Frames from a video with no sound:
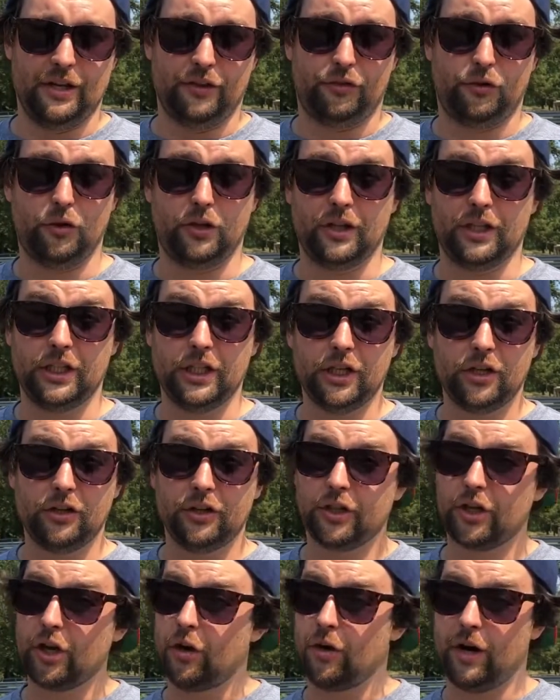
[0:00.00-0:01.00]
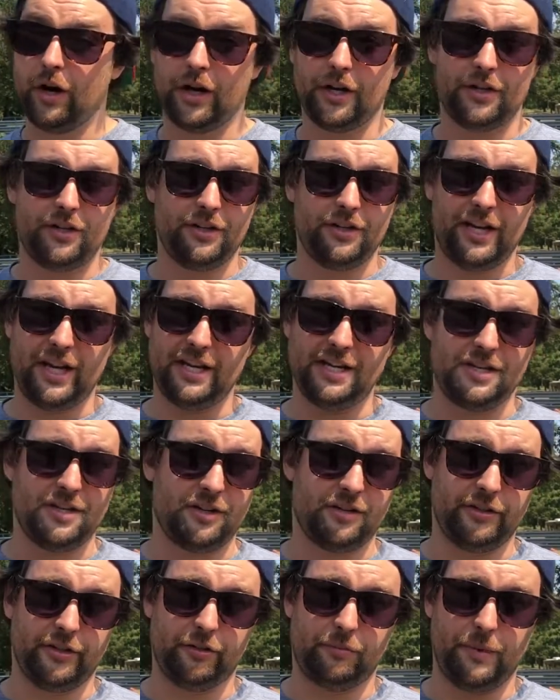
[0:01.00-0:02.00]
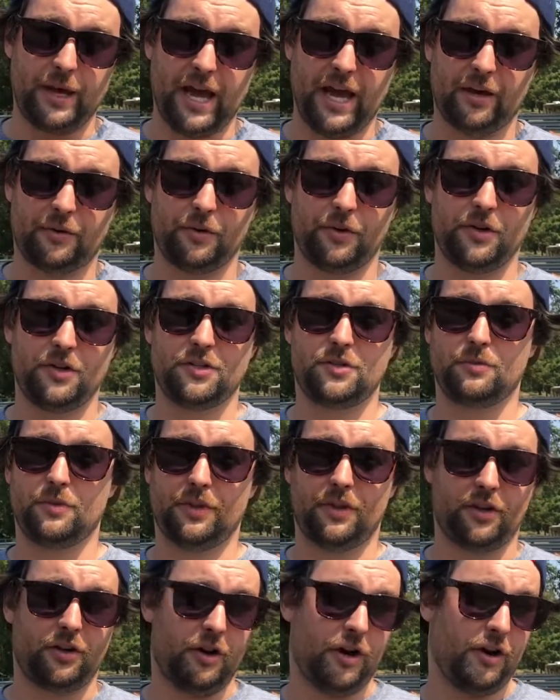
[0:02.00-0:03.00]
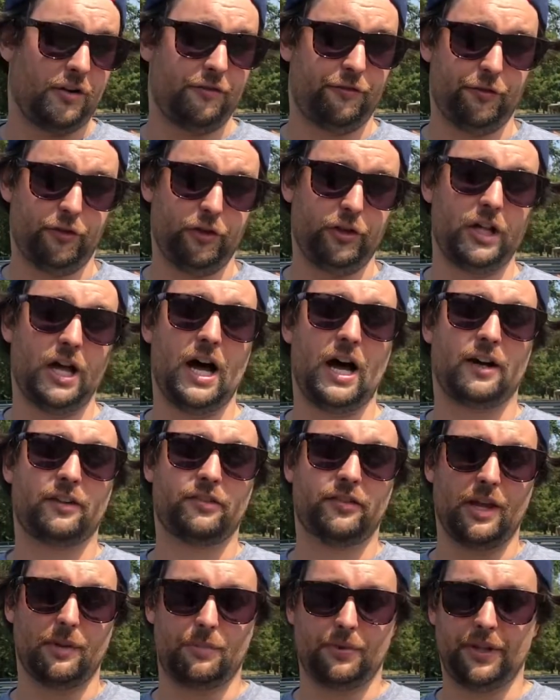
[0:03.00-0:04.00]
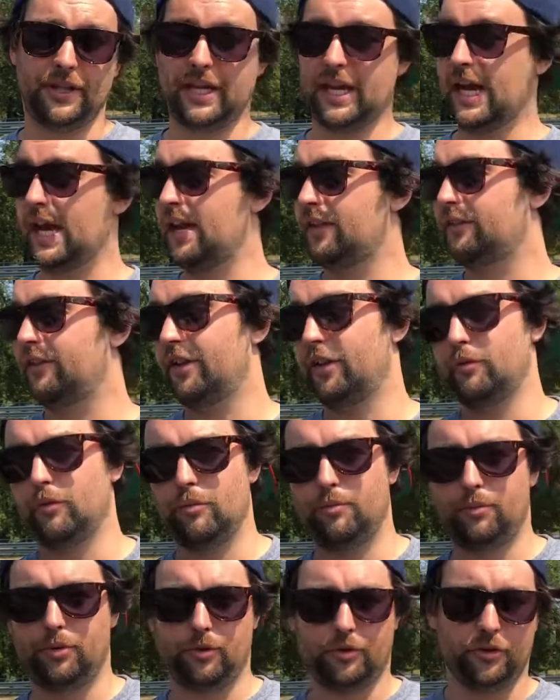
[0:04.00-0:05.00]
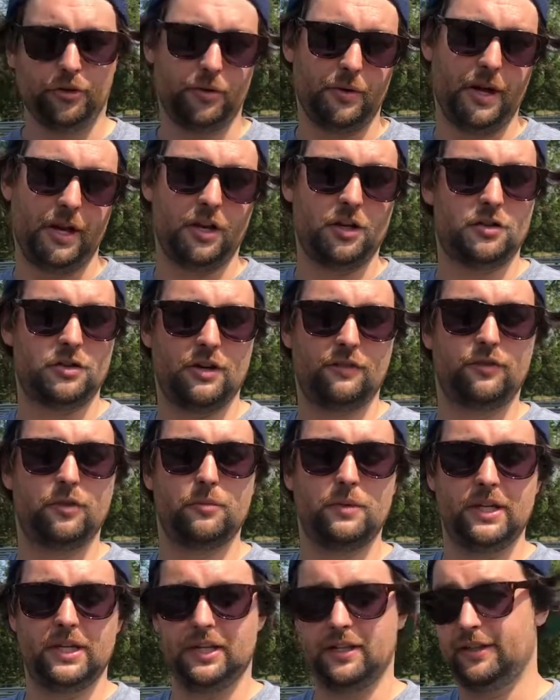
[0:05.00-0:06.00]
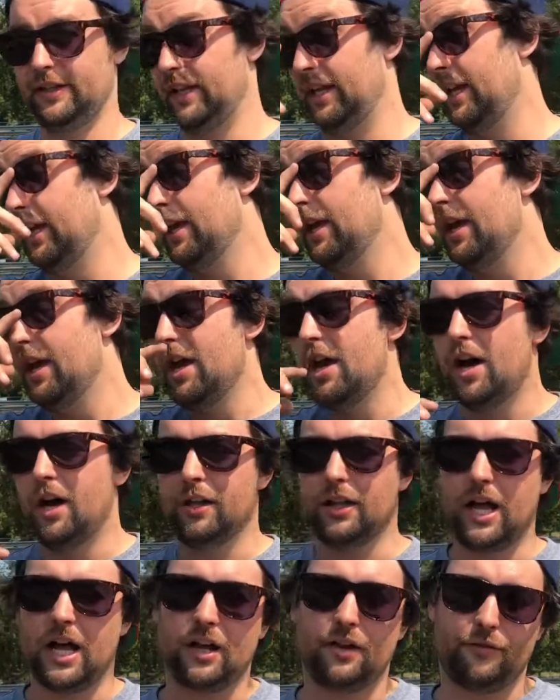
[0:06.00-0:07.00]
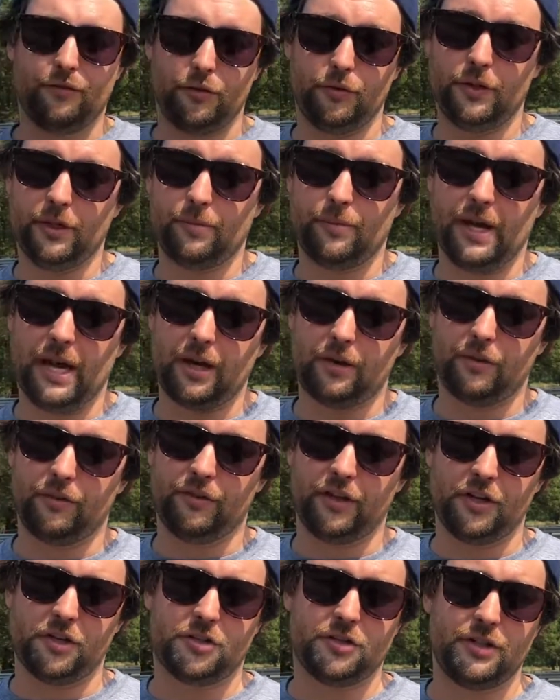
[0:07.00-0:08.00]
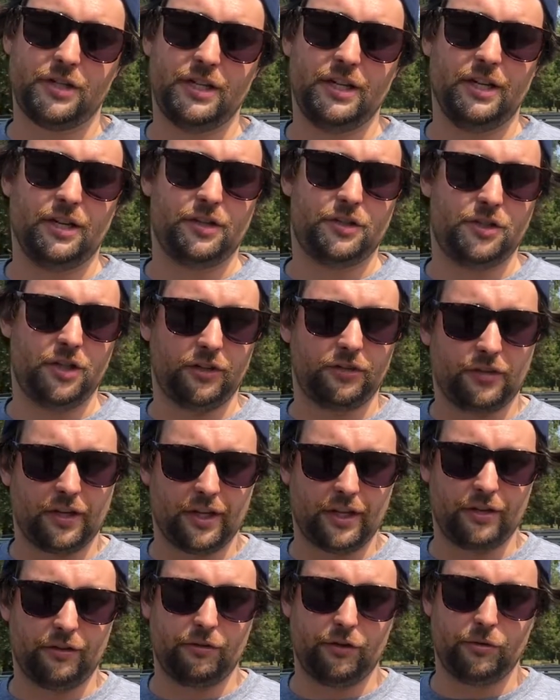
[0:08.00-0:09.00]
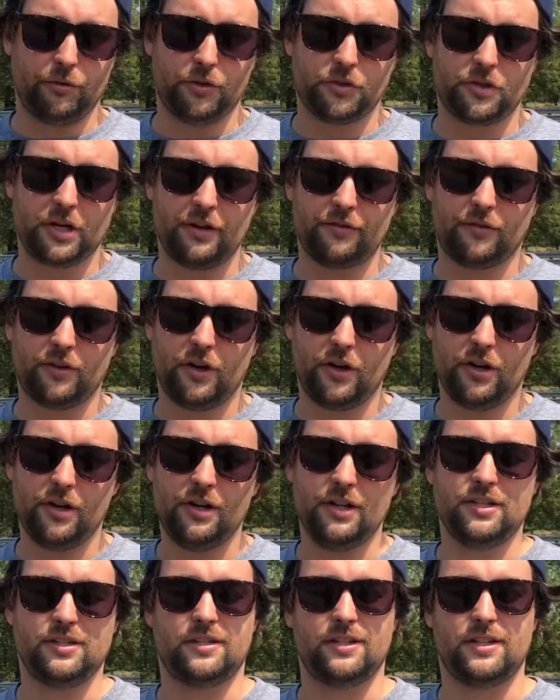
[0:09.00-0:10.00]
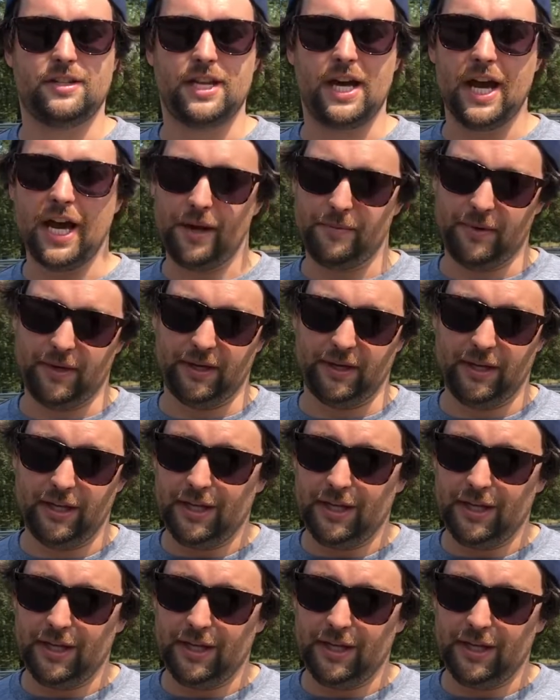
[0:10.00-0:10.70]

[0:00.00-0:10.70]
So you can literally go 180 degrees backwards with the car at full lock, step on the gas, and it will pull you out of drift immediately. A lot of doing a backwards entry, just like in a rear wheel drive car, is the timing.